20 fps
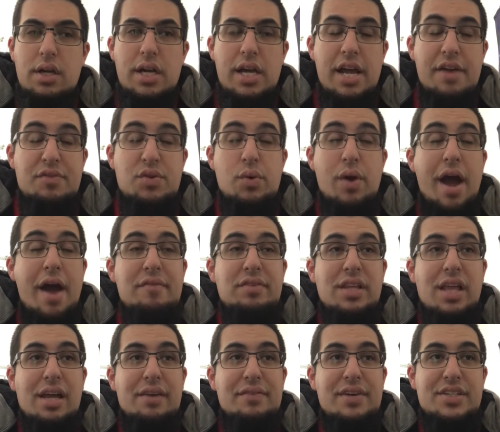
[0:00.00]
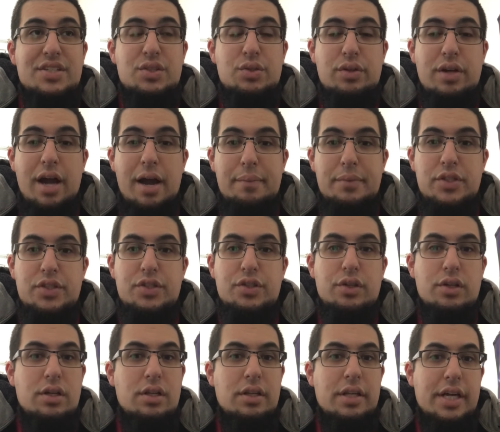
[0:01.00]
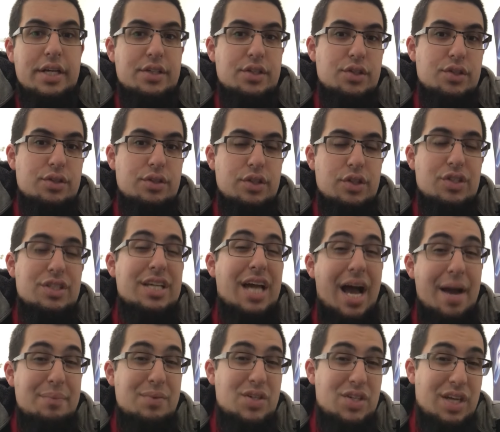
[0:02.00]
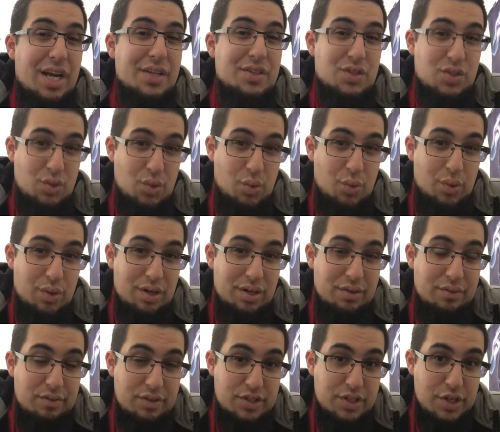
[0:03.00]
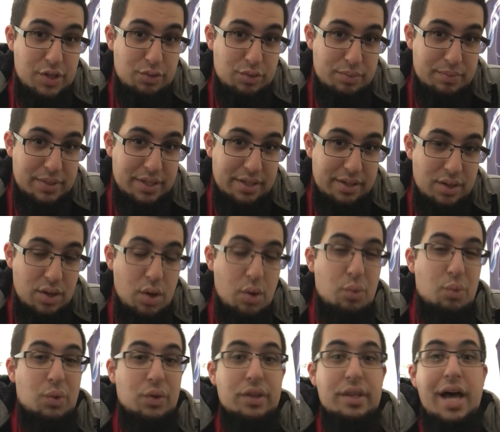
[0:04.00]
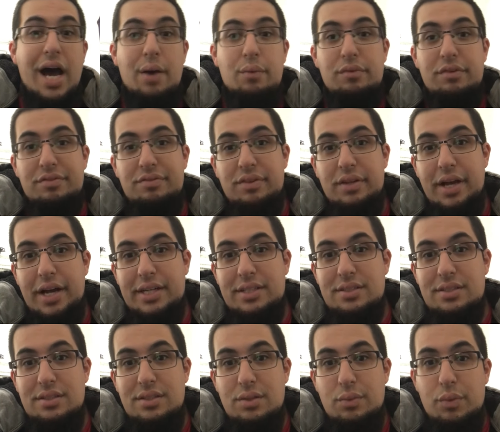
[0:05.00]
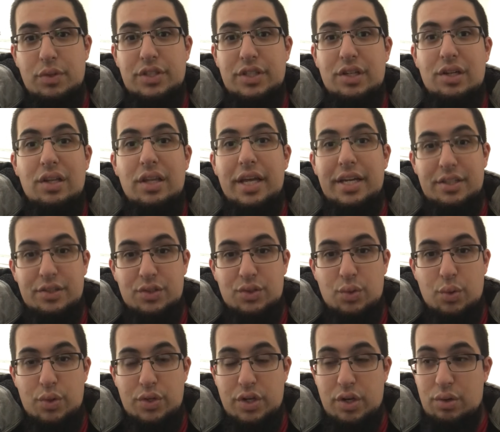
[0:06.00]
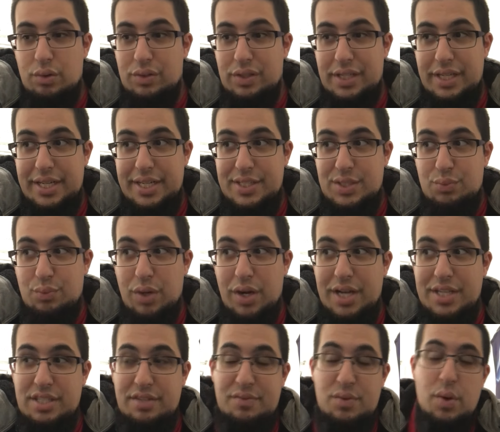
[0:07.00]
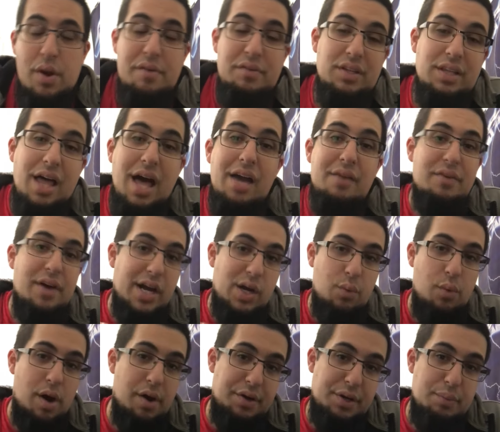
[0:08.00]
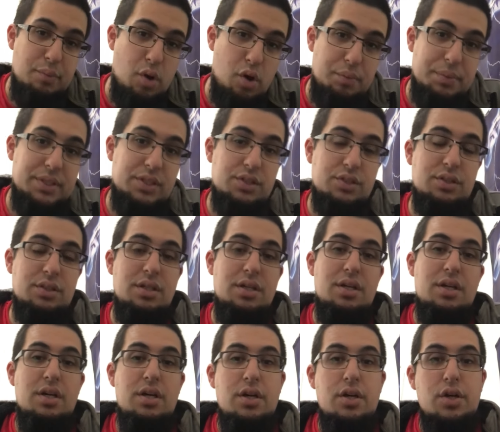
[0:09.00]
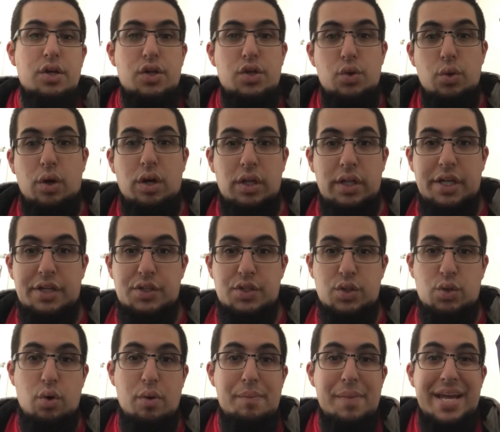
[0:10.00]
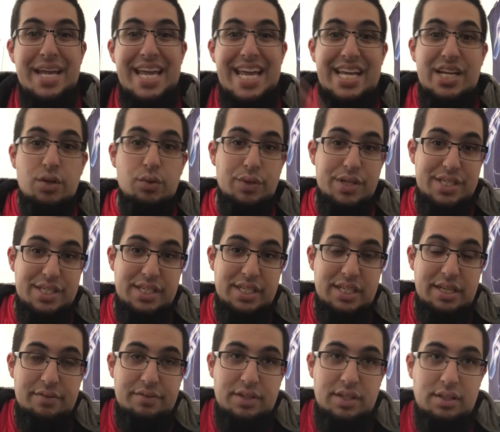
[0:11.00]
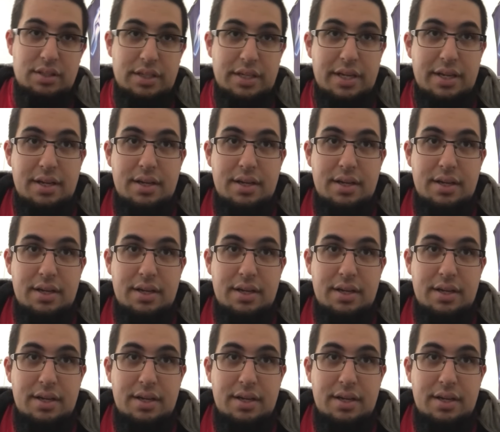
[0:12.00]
if you have a lot of S2 commons, your Top Shot score, excuse me, will not reflect what your collector score currently is. Whereas if you have a lot of high quality moments, your collector score may increase significantly.